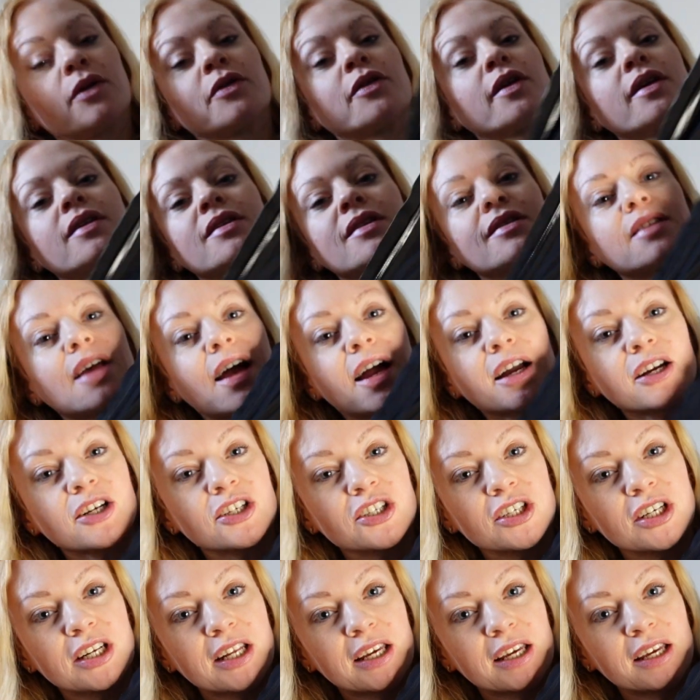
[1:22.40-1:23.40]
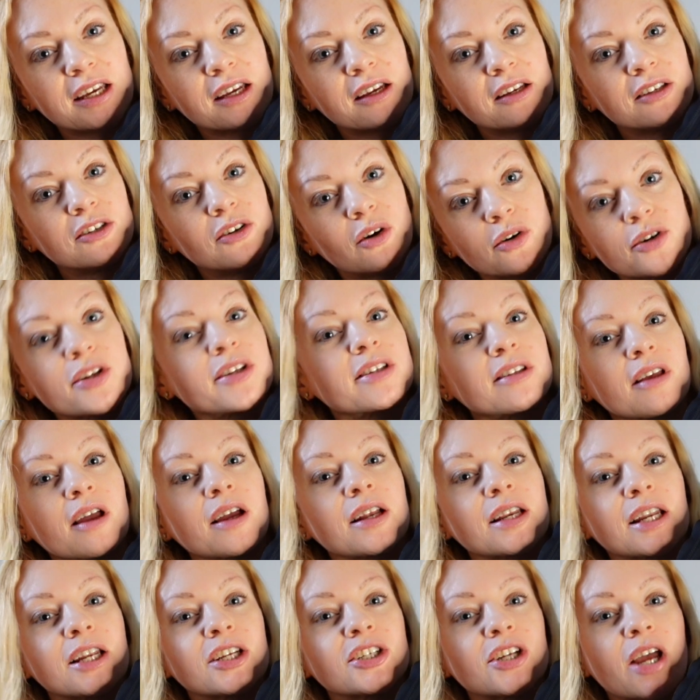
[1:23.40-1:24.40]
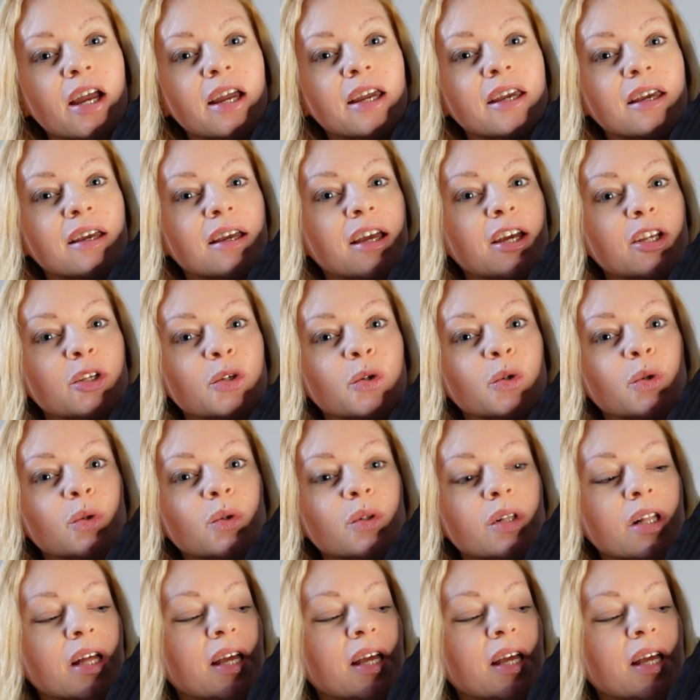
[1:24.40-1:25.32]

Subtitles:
this is actually not a cycling jacket at all.